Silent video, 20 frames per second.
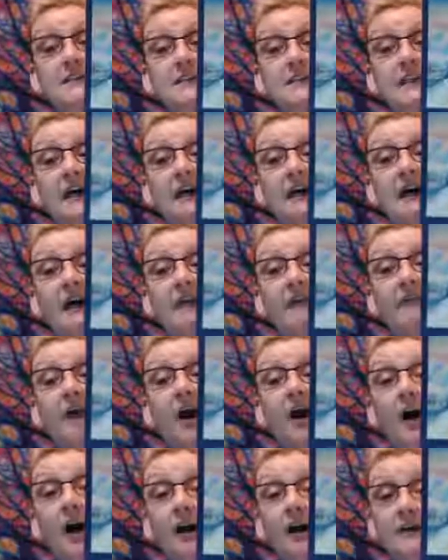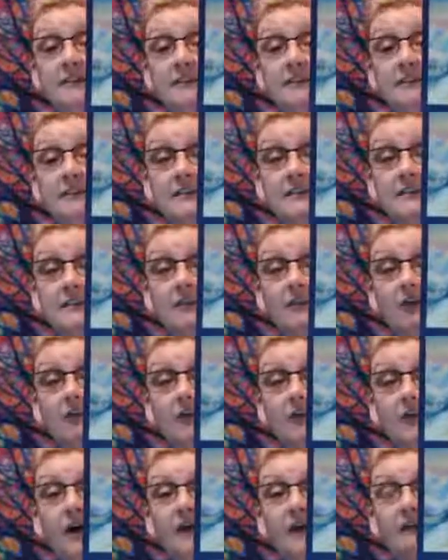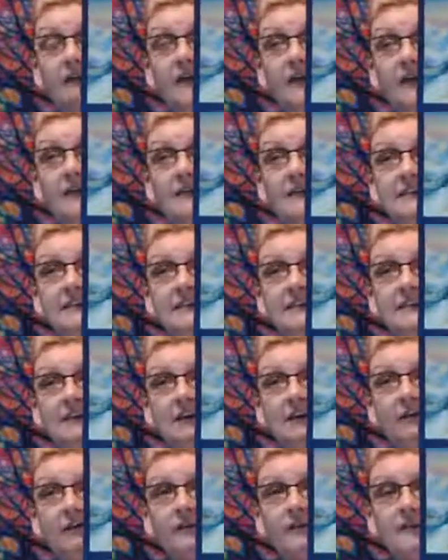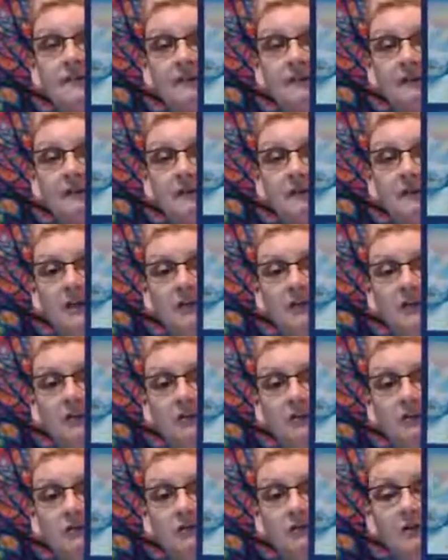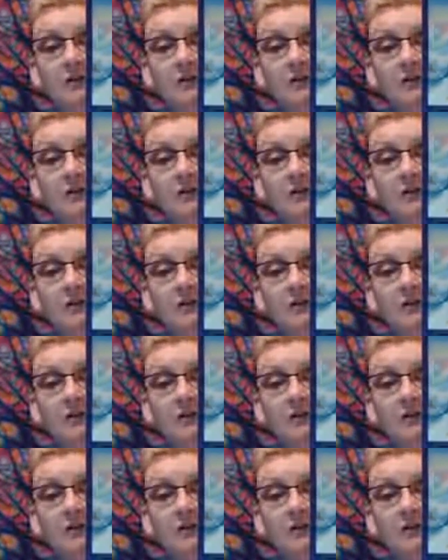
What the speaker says: that have caused this self-confidence and self-esteem issue,